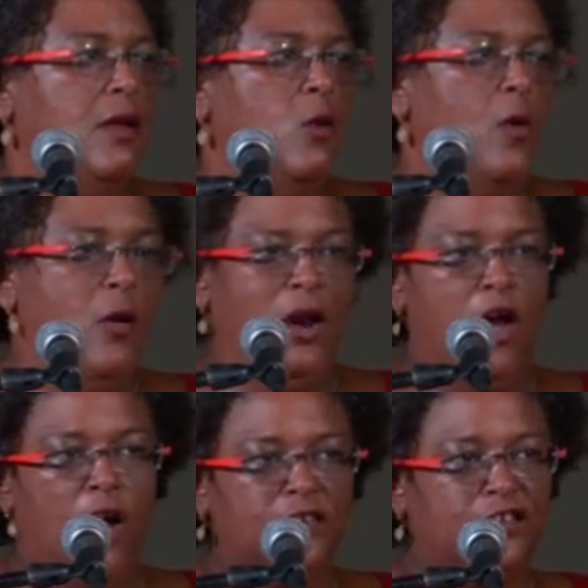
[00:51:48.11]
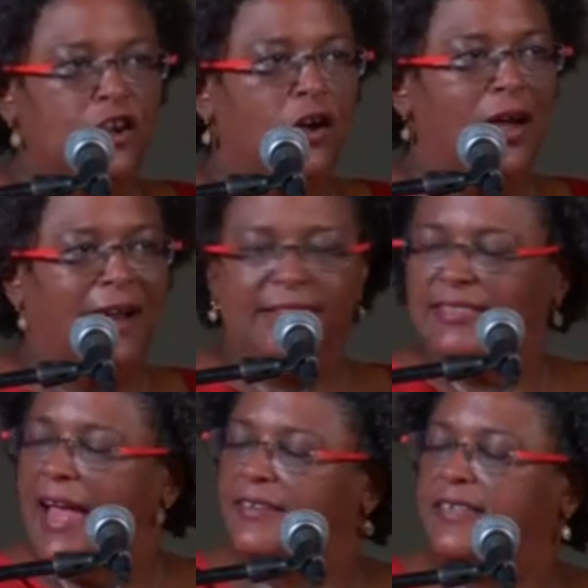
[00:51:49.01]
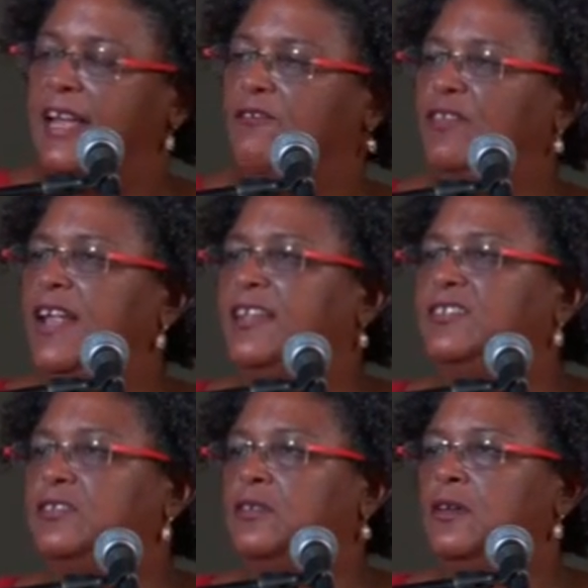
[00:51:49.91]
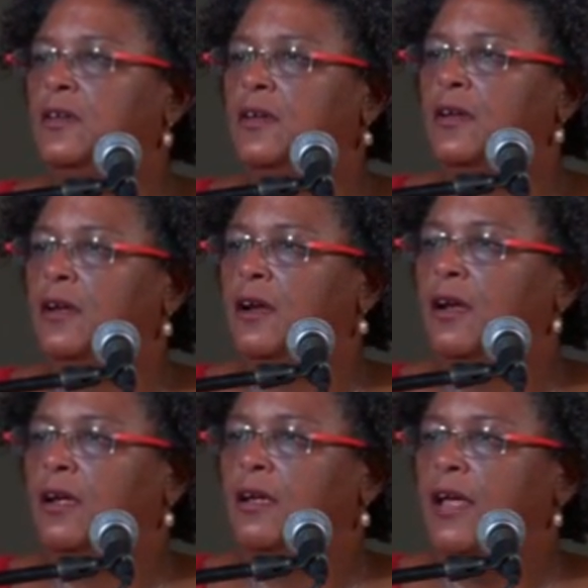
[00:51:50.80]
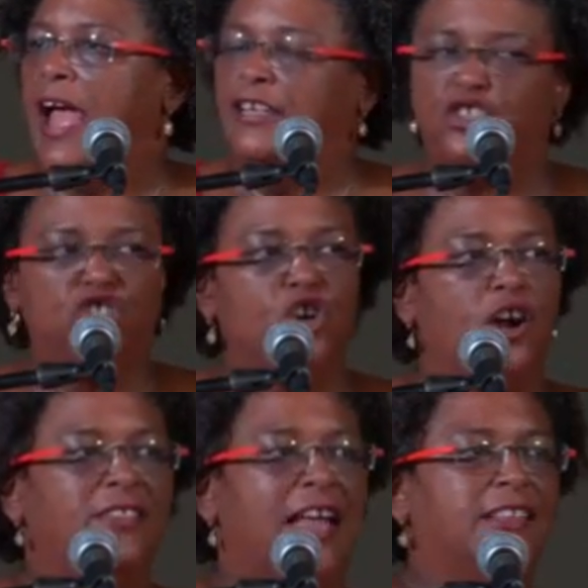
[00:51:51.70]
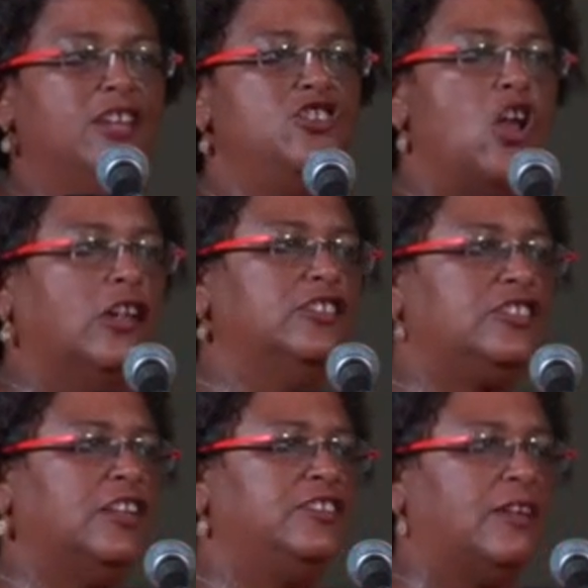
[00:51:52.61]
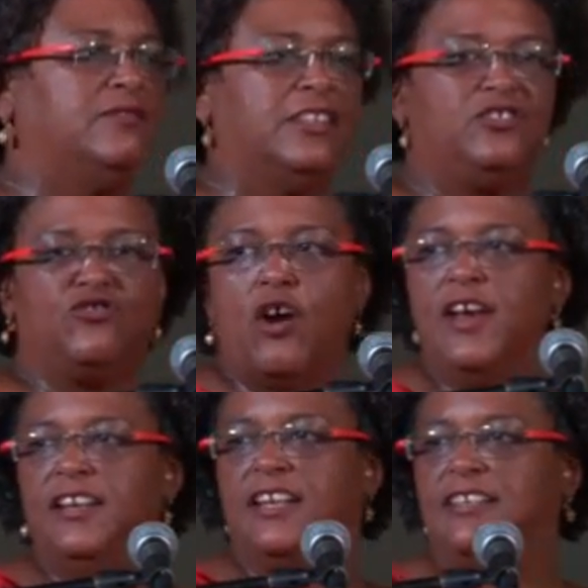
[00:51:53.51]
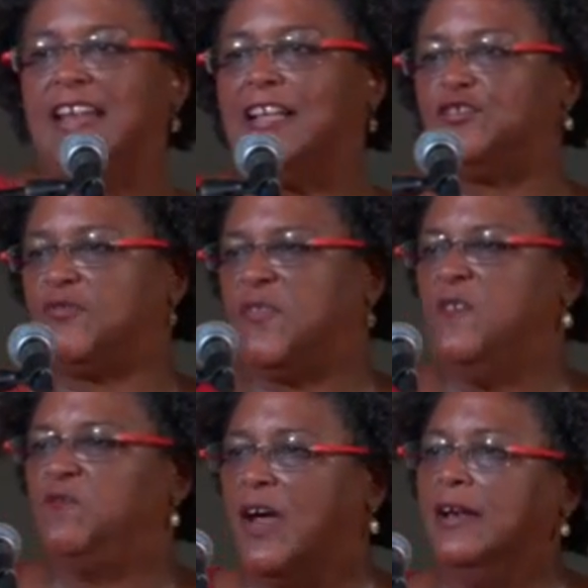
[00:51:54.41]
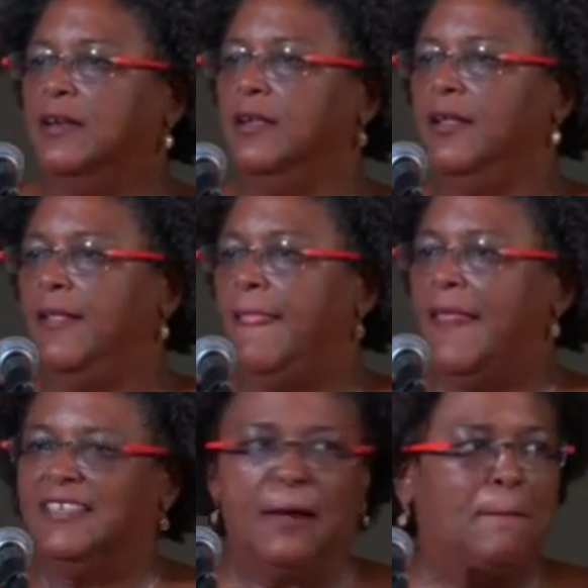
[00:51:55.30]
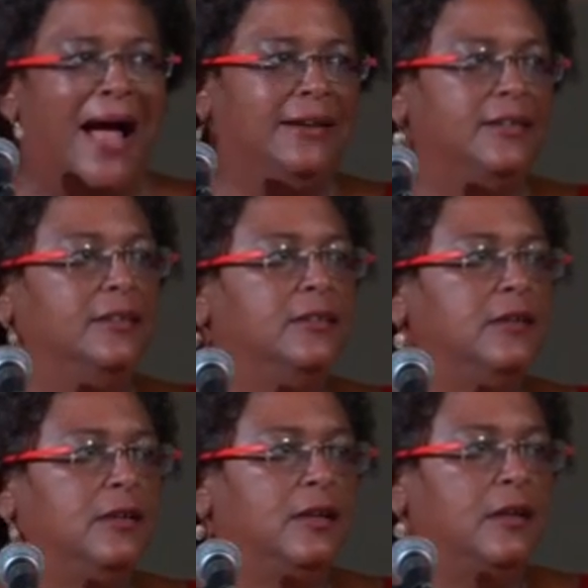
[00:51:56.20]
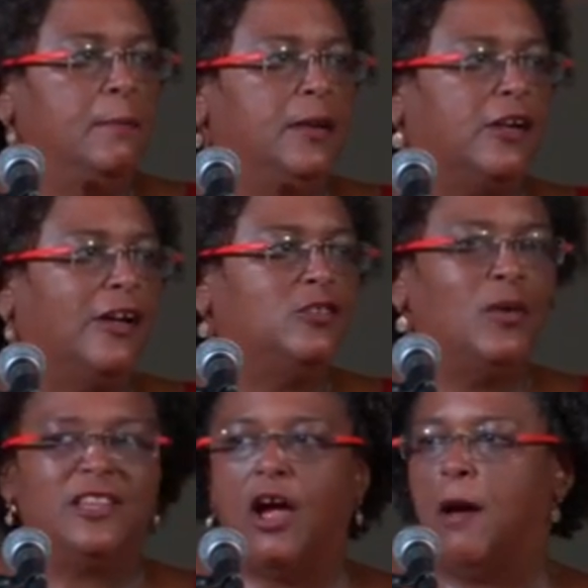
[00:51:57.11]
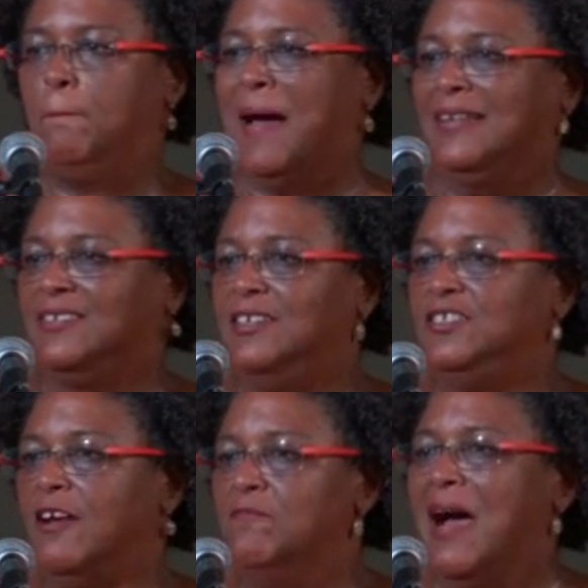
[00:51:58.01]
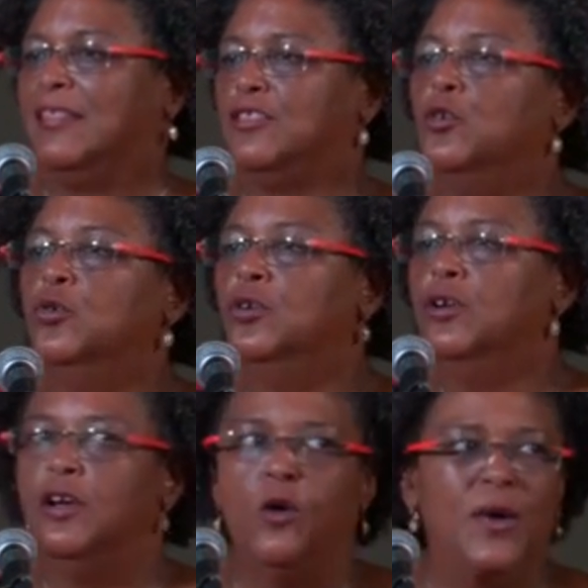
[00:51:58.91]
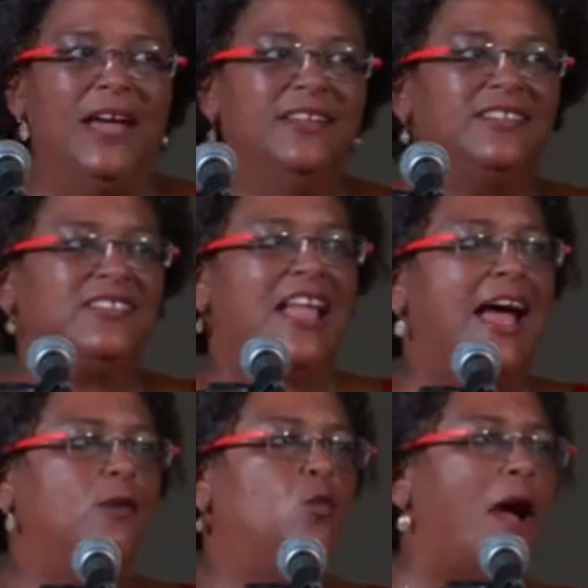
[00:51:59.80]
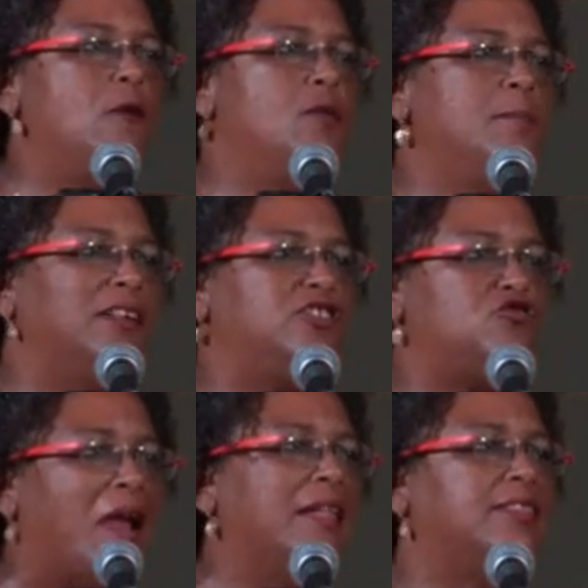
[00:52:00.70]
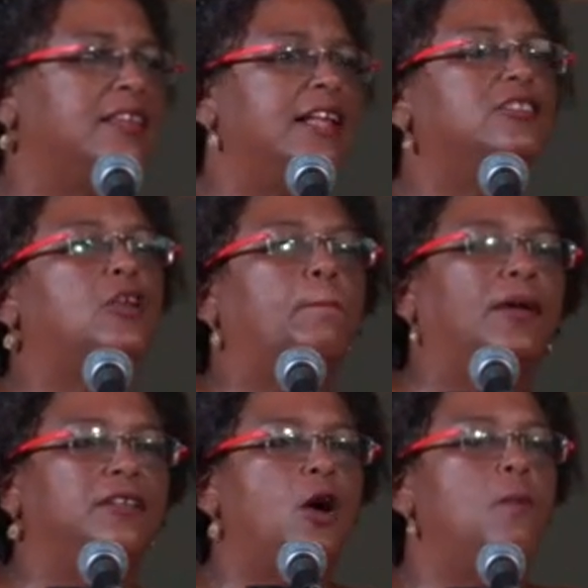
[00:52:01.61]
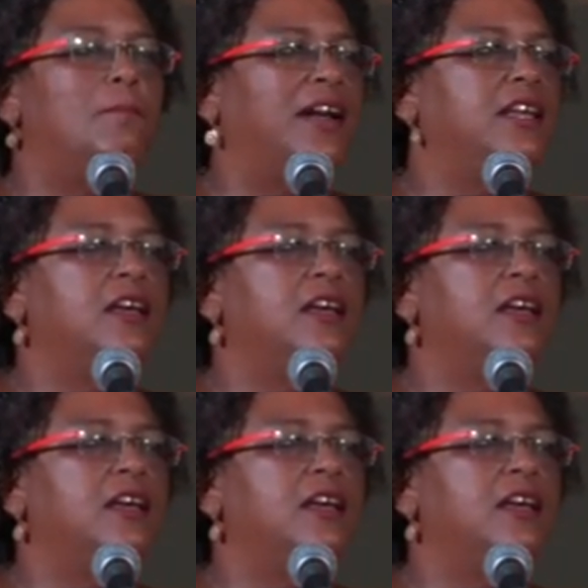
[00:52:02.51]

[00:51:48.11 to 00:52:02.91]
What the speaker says: We will also, and I thank Dale for this, ensure that the nonsense of destroying the catastrophe fund is abandoned. Because with our passage of Matthew, we understand why we must strengthen it to put down money